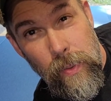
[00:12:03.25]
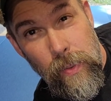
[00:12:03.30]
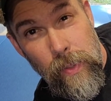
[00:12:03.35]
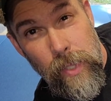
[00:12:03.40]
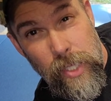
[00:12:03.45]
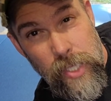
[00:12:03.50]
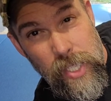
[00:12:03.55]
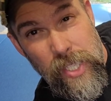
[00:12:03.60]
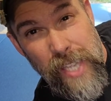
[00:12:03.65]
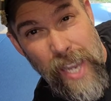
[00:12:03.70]

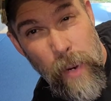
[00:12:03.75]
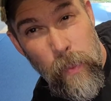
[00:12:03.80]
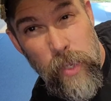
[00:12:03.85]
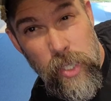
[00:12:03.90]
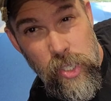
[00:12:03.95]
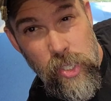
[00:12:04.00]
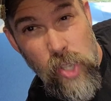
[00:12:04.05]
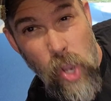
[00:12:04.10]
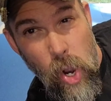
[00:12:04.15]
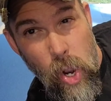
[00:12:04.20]
This is how we
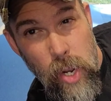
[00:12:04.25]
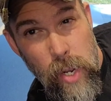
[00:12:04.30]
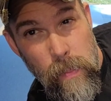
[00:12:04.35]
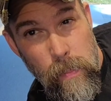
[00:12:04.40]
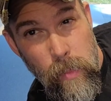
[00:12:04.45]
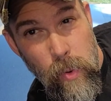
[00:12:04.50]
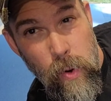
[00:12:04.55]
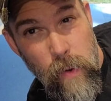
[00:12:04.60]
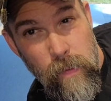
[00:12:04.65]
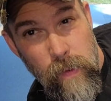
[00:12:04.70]
started
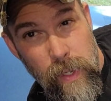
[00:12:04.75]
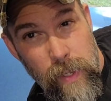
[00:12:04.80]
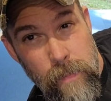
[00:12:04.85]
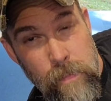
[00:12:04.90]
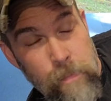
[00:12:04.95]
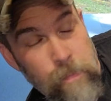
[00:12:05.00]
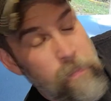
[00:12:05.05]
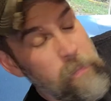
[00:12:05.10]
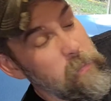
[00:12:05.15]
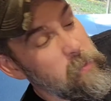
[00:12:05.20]
moving.
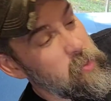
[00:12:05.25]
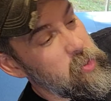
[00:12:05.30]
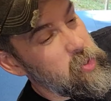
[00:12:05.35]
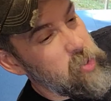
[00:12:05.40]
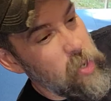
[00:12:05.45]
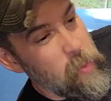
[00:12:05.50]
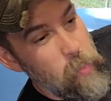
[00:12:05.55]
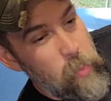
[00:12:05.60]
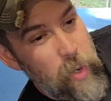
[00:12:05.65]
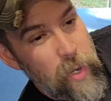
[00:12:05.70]

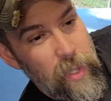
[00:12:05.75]
Somewhere